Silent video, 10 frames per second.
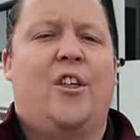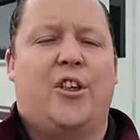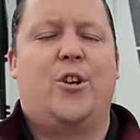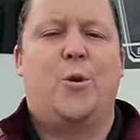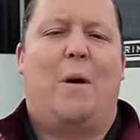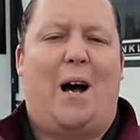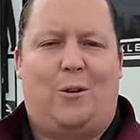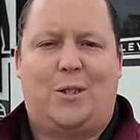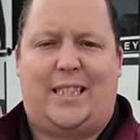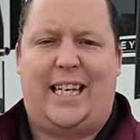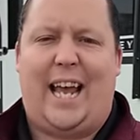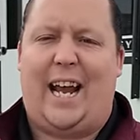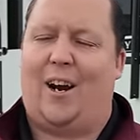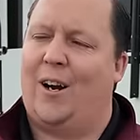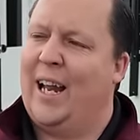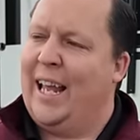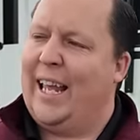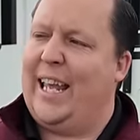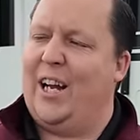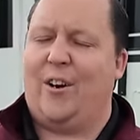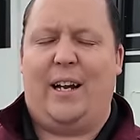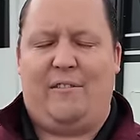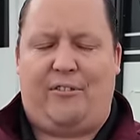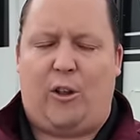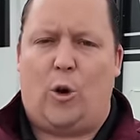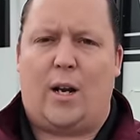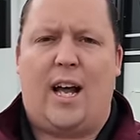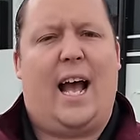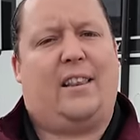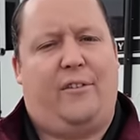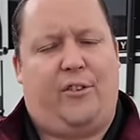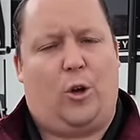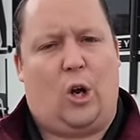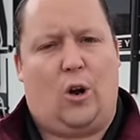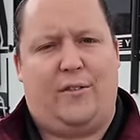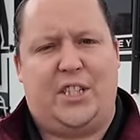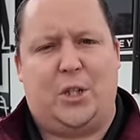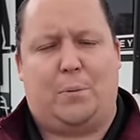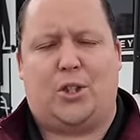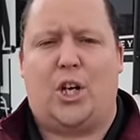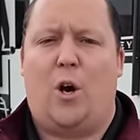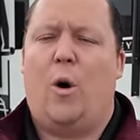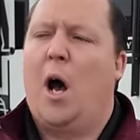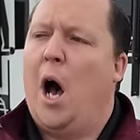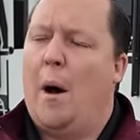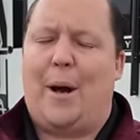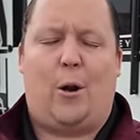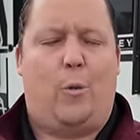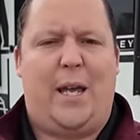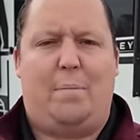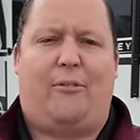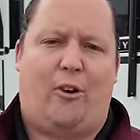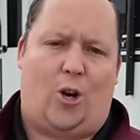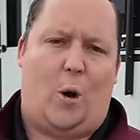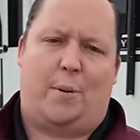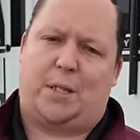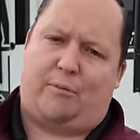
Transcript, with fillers: the new model Z Air here in Florida at the Florida RV Super Show about a week before it opens.